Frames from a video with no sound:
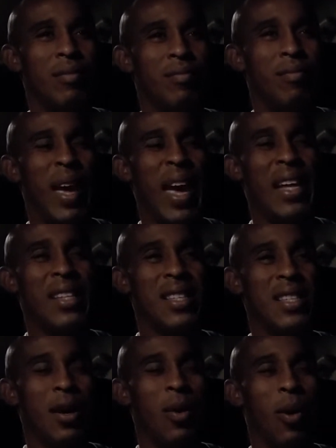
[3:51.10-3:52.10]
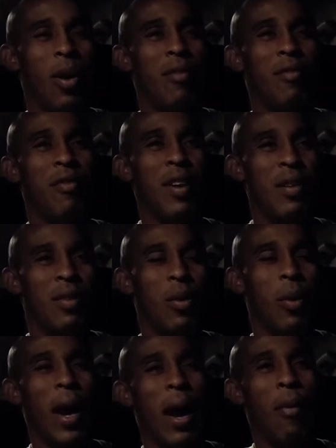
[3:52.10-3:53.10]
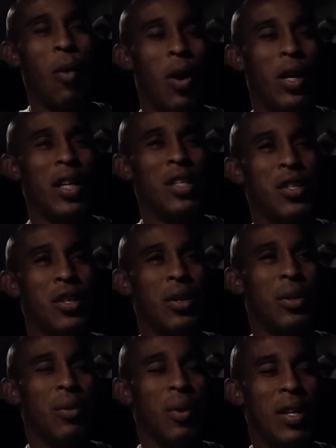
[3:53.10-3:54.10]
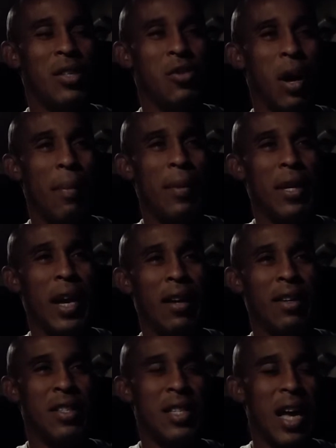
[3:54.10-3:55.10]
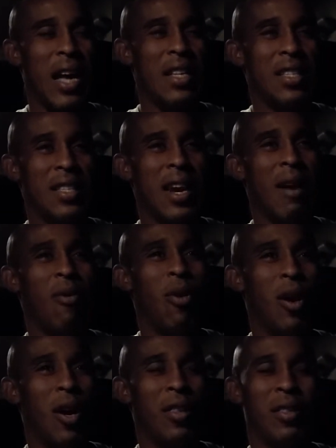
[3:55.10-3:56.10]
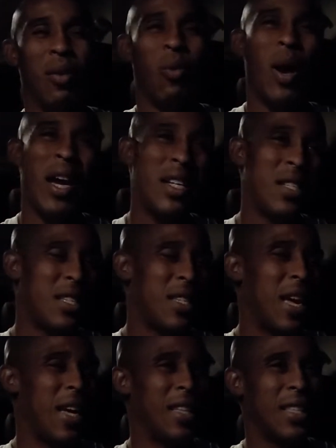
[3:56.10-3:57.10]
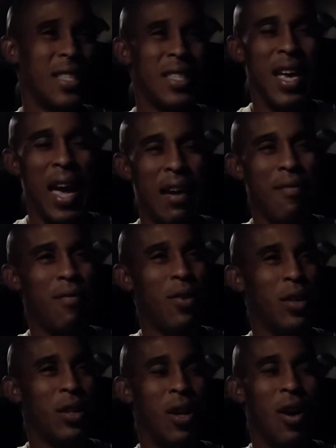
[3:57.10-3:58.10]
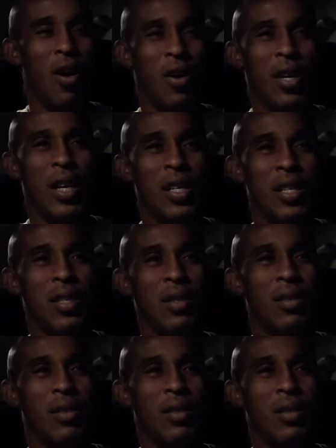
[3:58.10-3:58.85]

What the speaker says: pants still weren't fitting the way I wanted to, wasn't dropping down the sides that I want. The weight stayed the same for the longest.